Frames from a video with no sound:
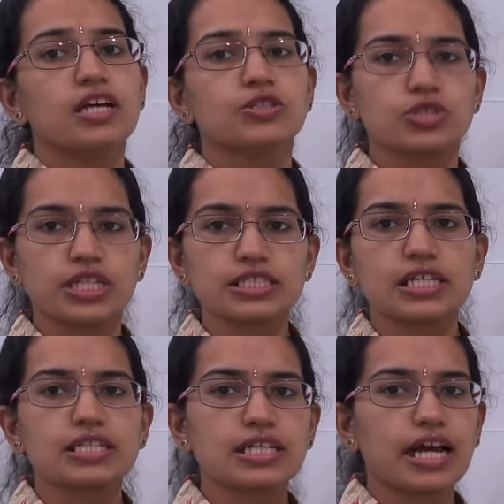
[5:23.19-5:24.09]
So these
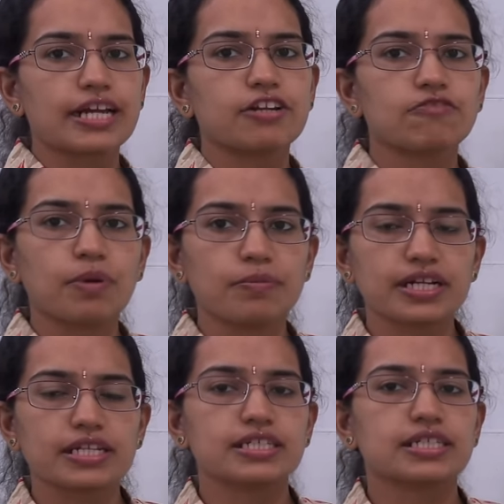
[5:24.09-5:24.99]
are the kind of
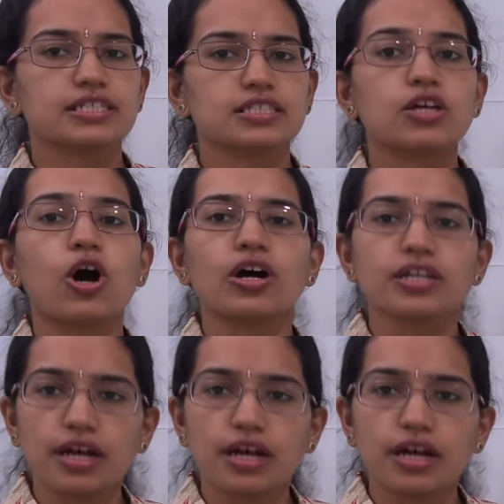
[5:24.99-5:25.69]
public litigation or